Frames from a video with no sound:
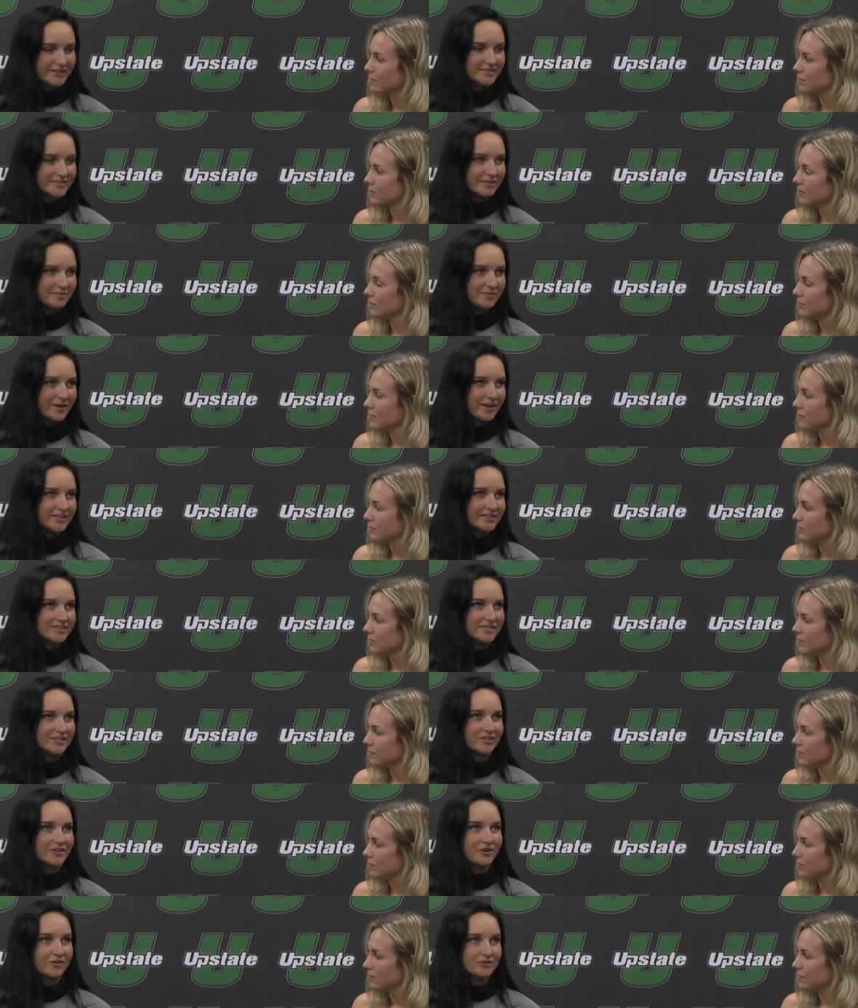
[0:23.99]
Speaker 1: teammates
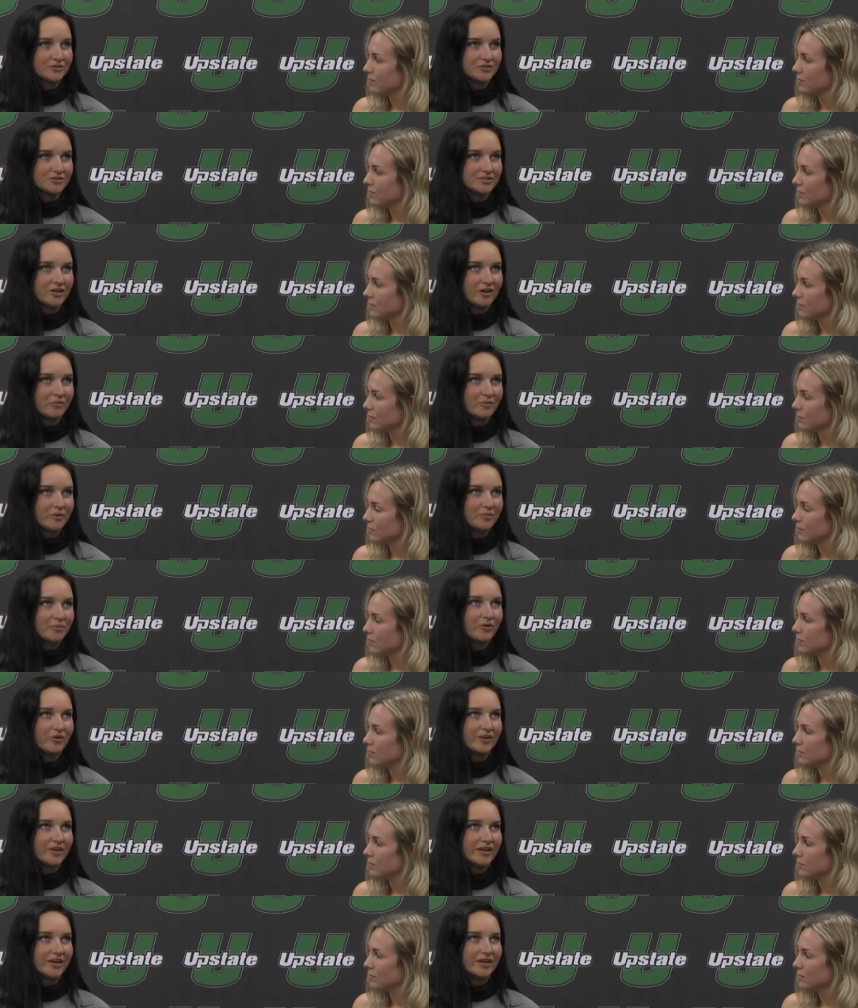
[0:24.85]
and the coaches helped me
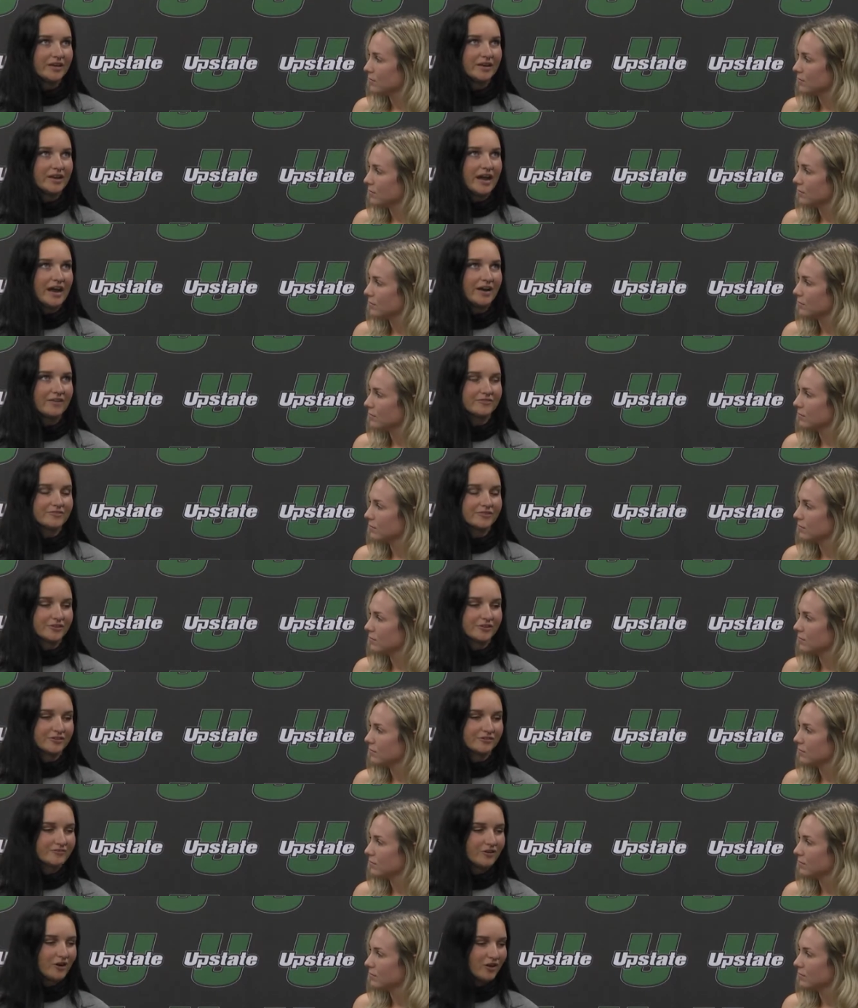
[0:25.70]
put in
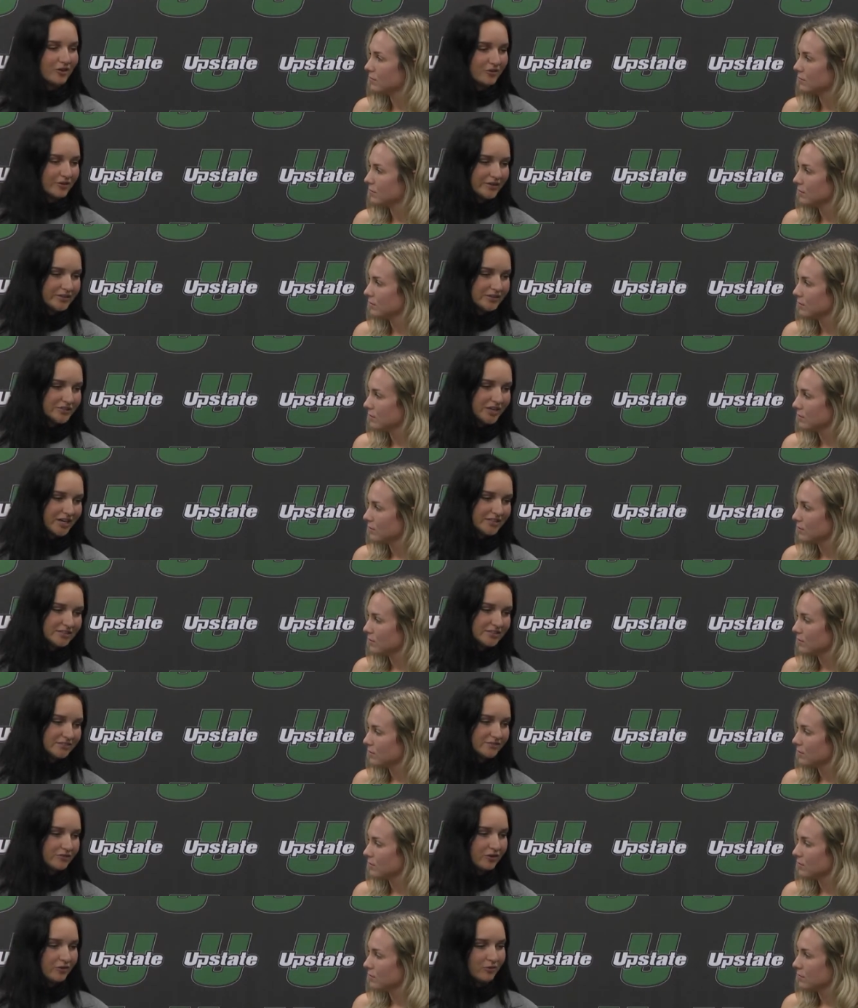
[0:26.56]
after following
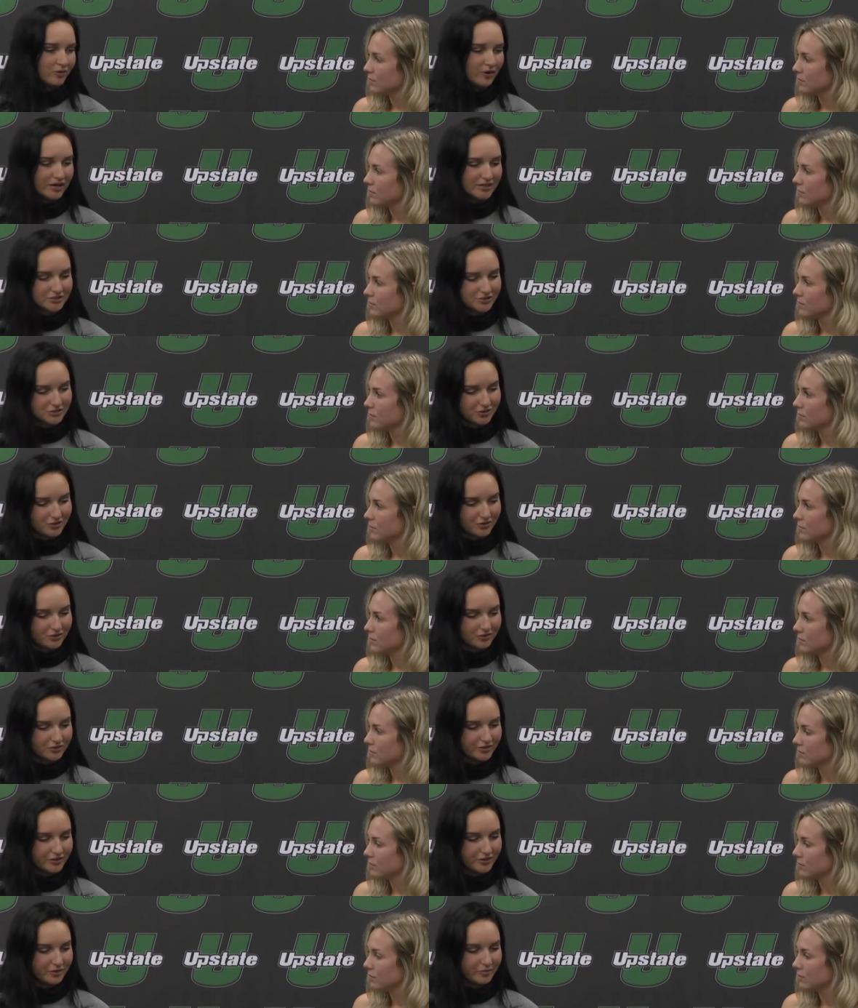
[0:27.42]
Jacksonville, where I struggled
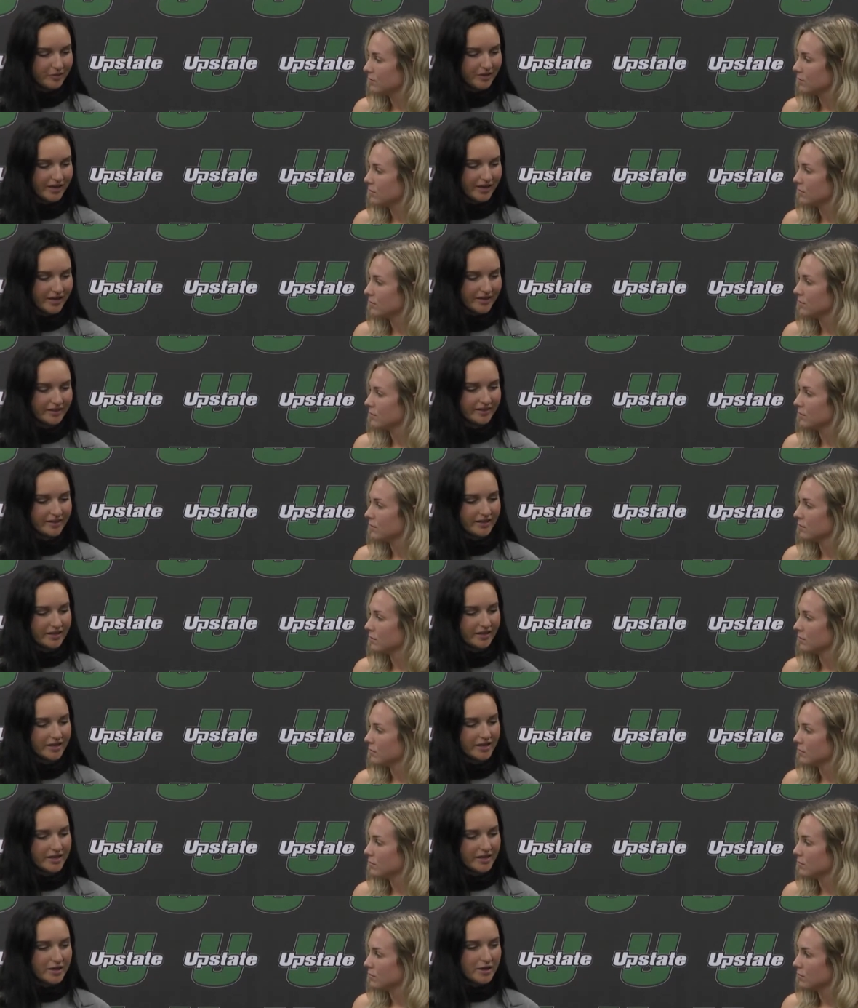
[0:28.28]
a little bit, and
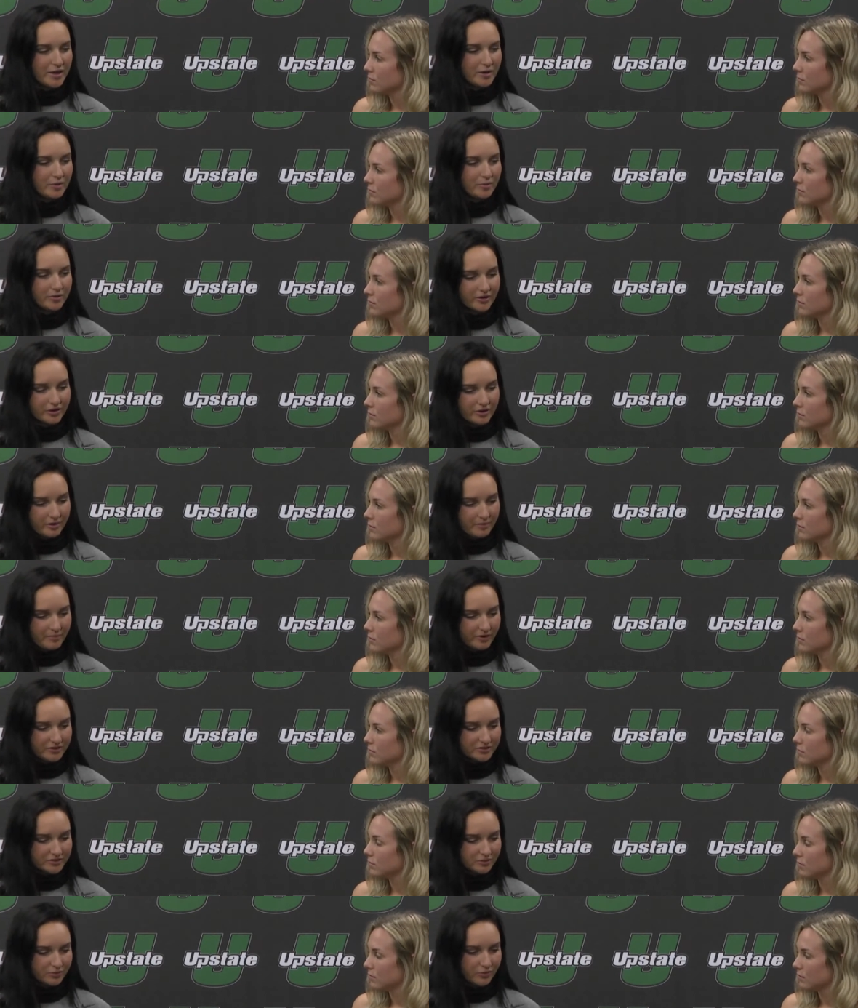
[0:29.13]
then put in a
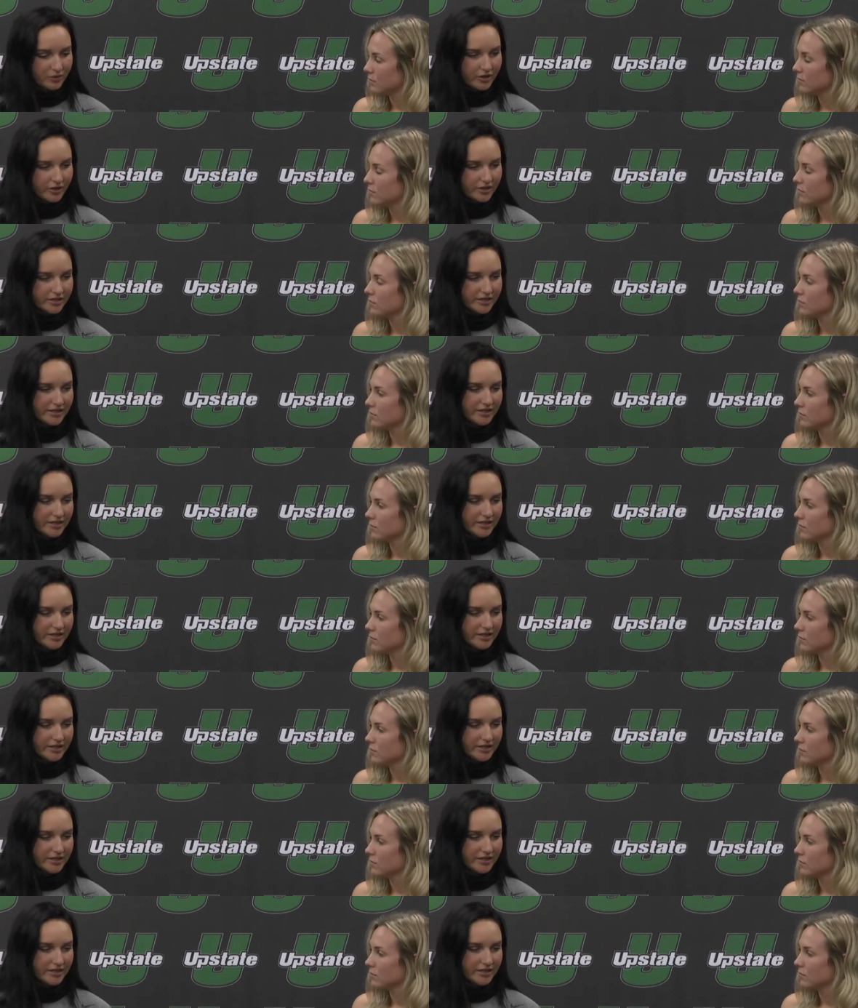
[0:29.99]
bunch of work